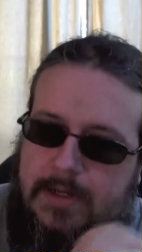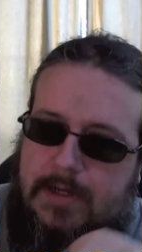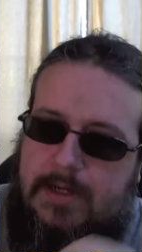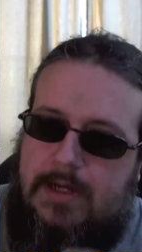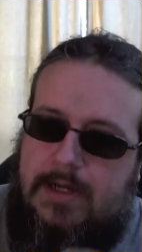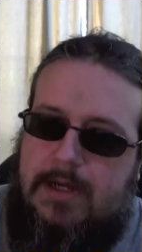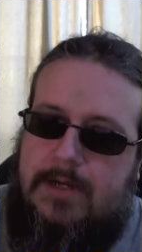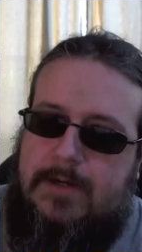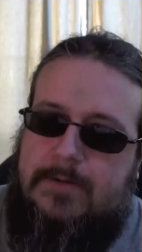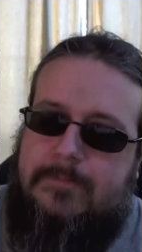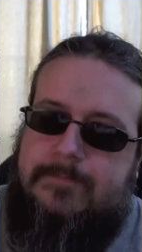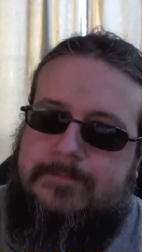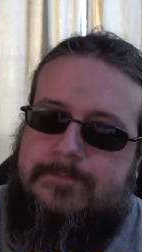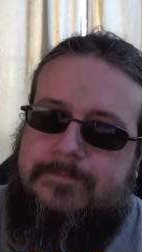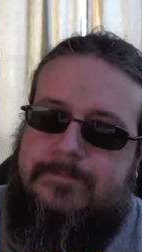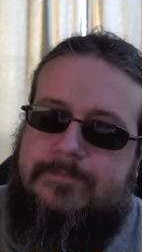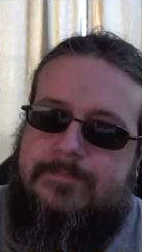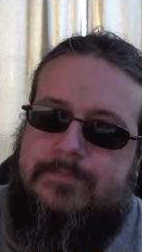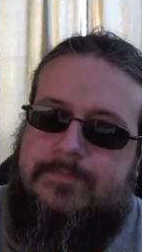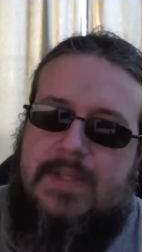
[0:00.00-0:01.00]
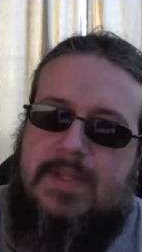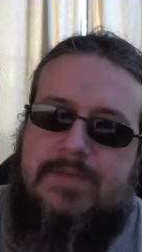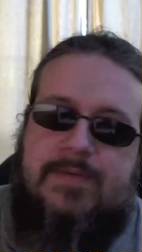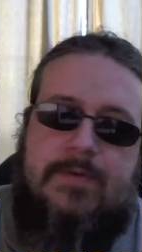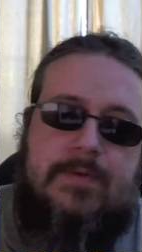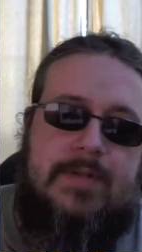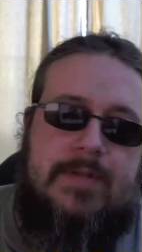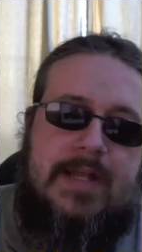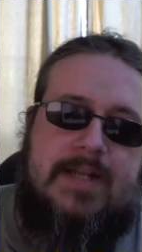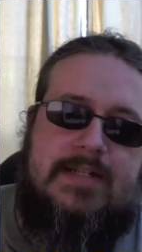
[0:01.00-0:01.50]
Um, if
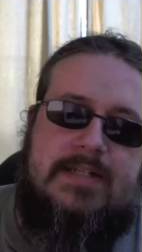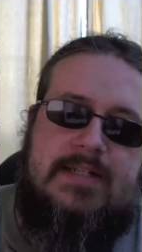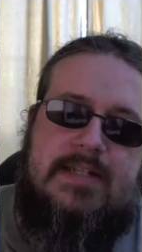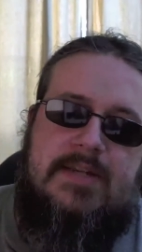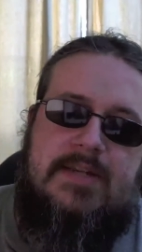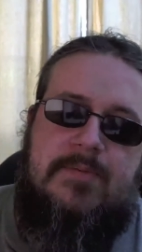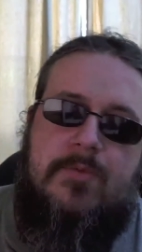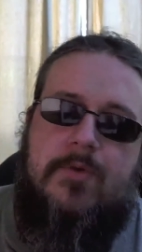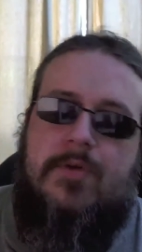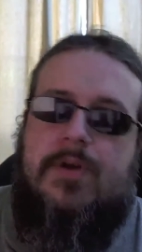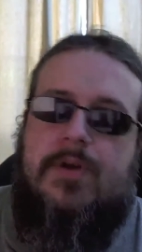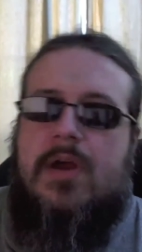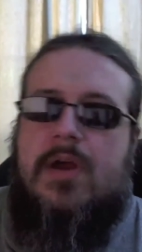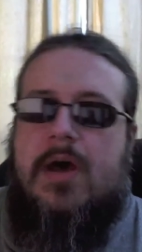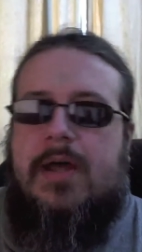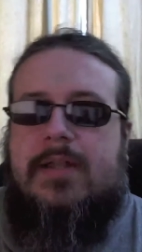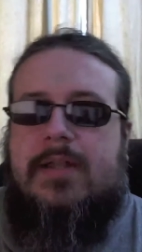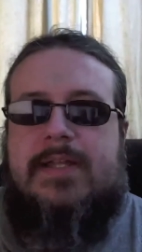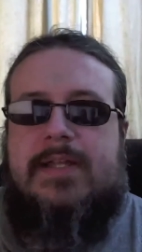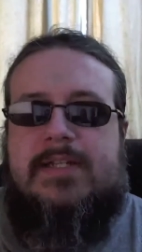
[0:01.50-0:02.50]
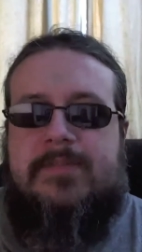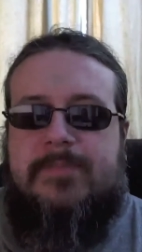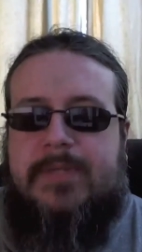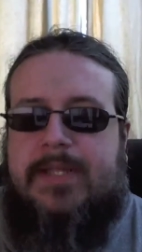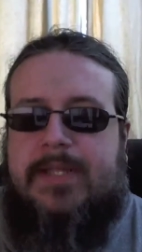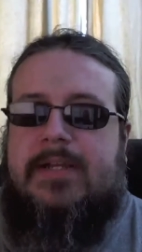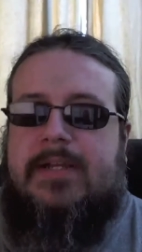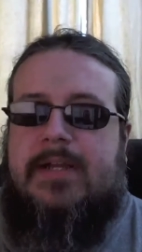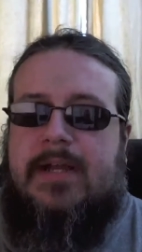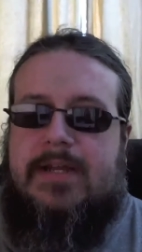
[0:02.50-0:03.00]
you'd like to see more non-Let's
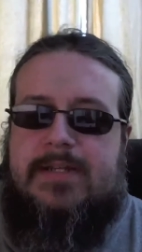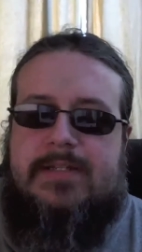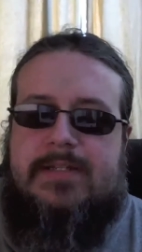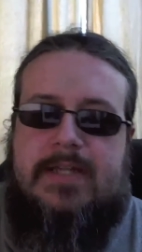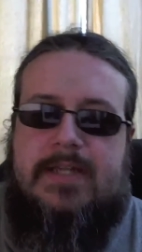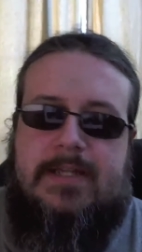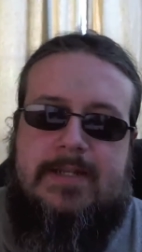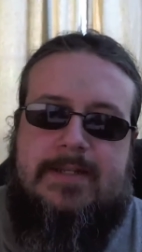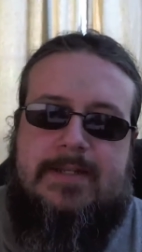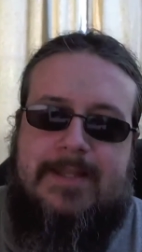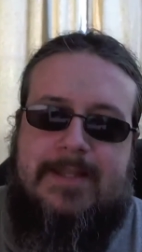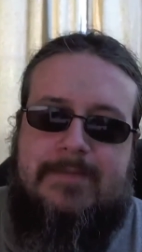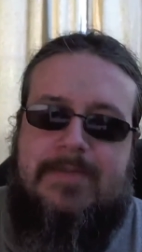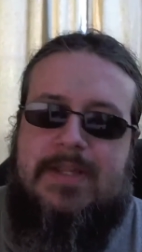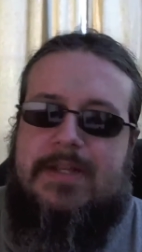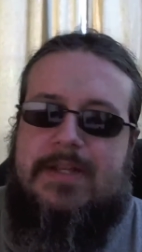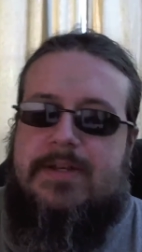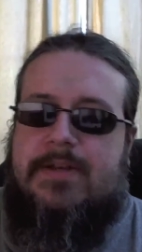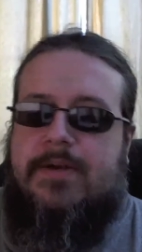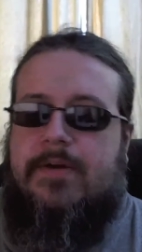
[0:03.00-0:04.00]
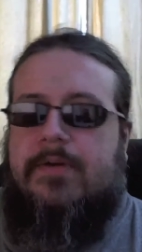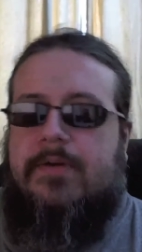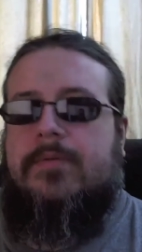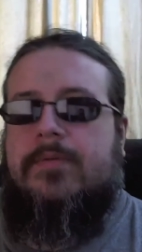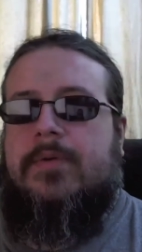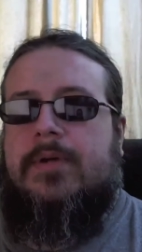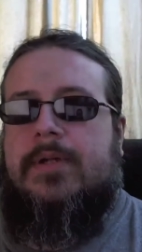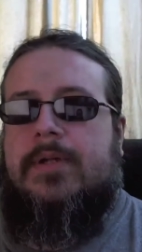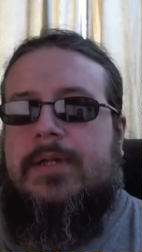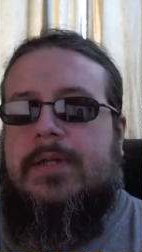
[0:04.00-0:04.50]
Play content, let me
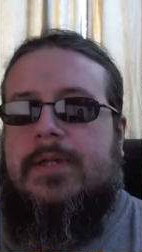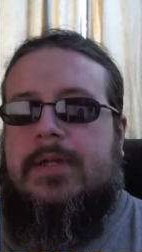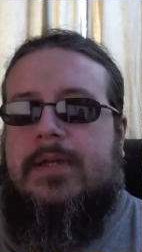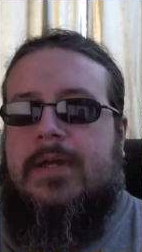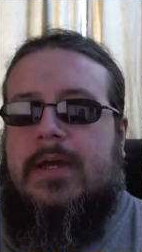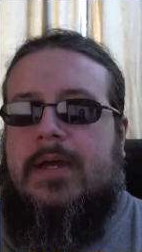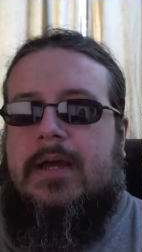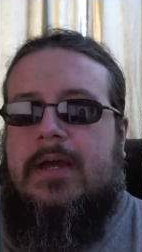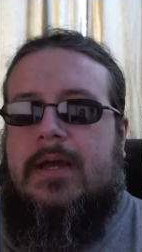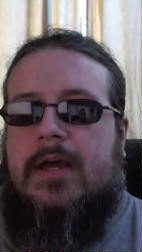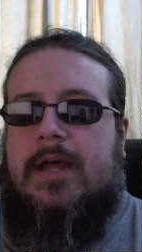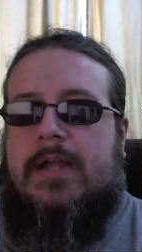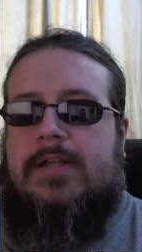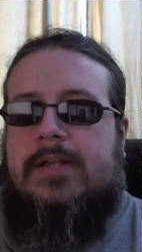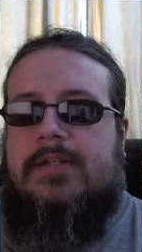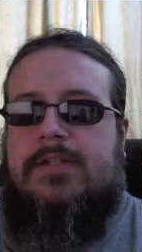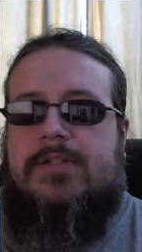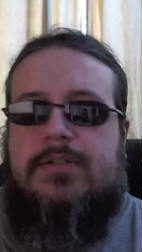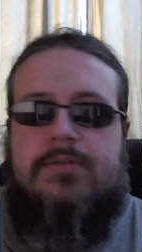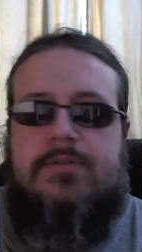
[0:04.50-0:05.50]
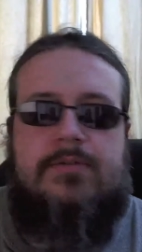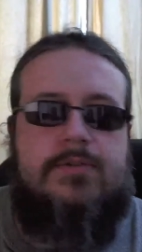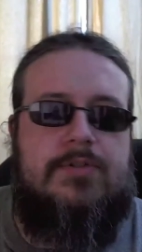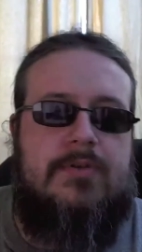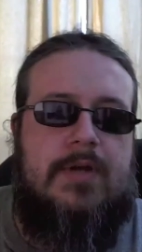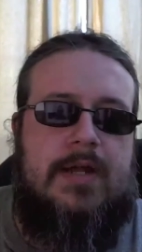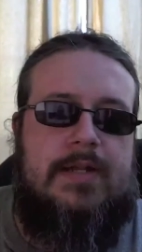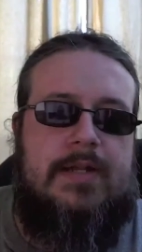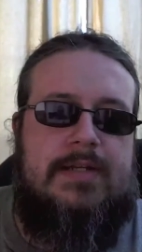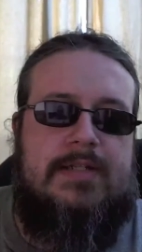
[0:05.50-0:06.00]
know. Uh, I do
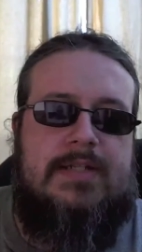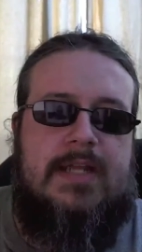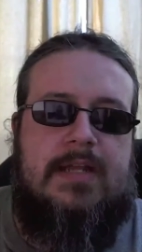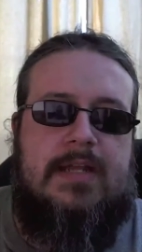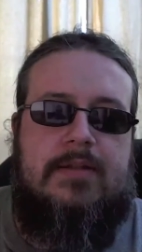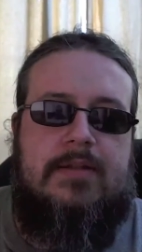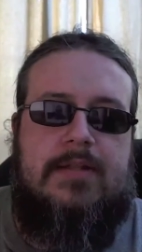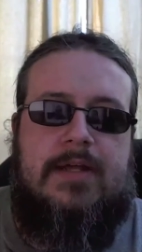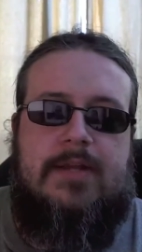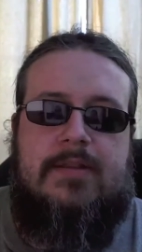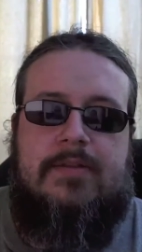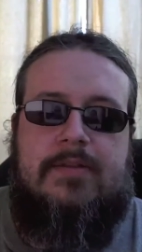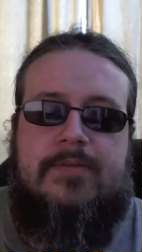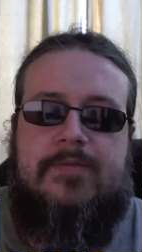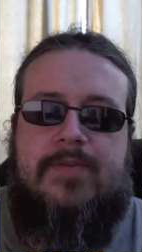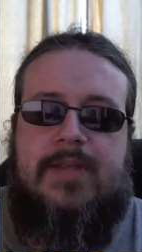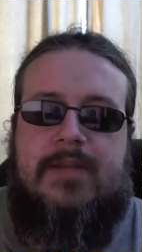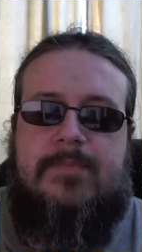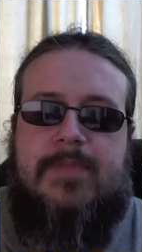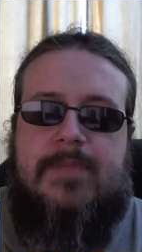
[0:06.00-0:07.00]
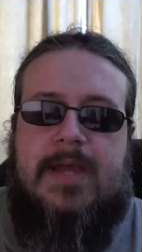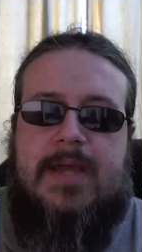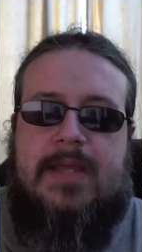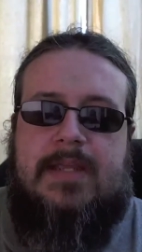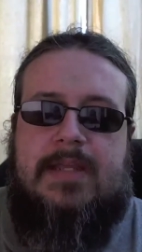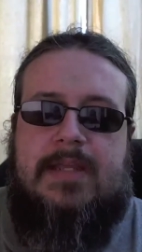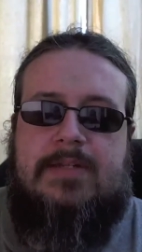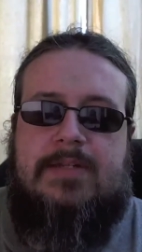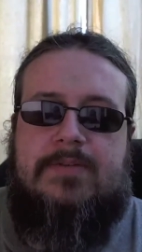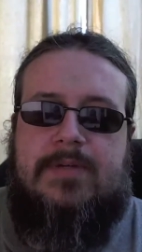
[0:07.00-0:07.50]
try to take a lot of the
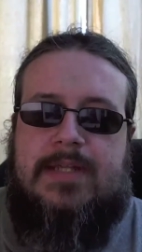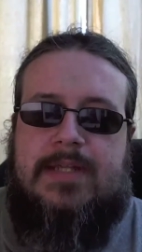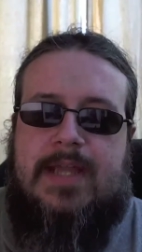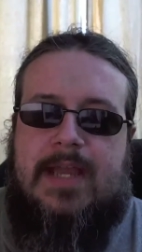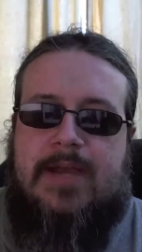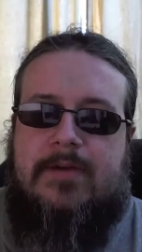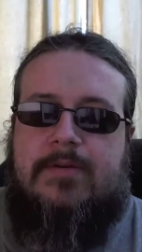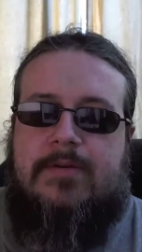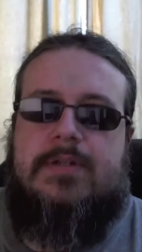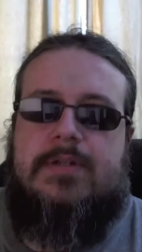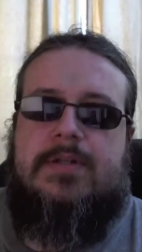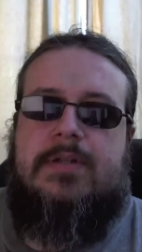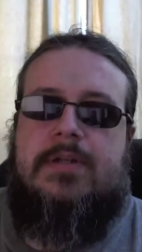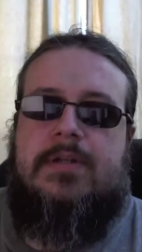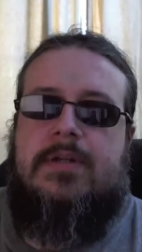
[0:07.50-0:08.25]
feedback into account,